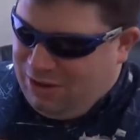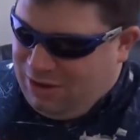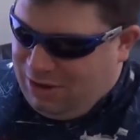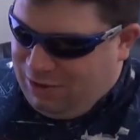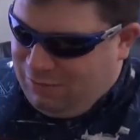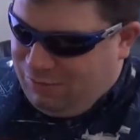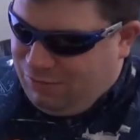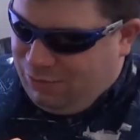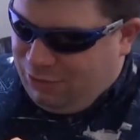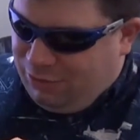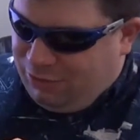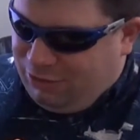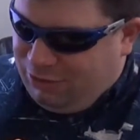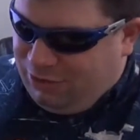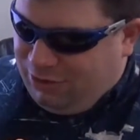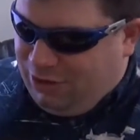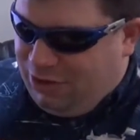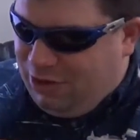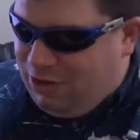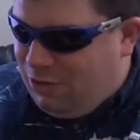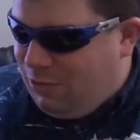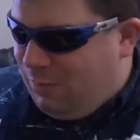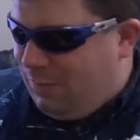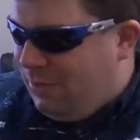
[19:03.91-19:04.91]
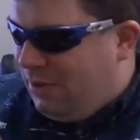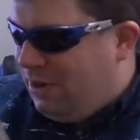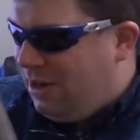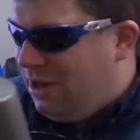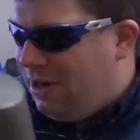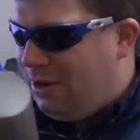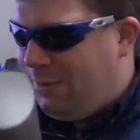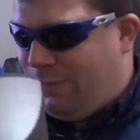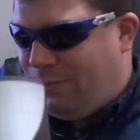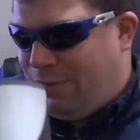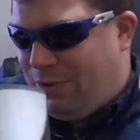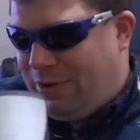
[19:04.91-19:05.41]
Unfortunately no
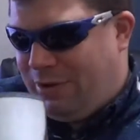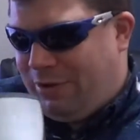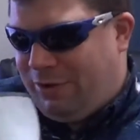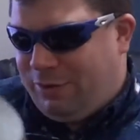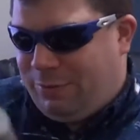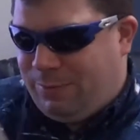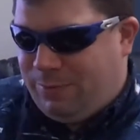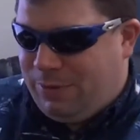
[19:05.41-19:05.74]
banana plugs,